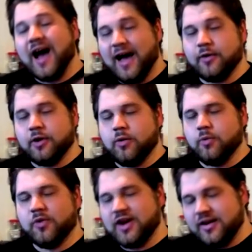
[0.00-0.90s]
I don't know
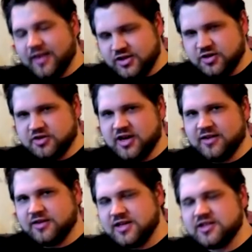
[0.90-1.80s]
when we're getting that structure
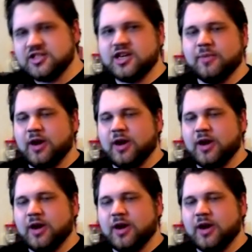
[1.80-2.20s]
deck in the TCG,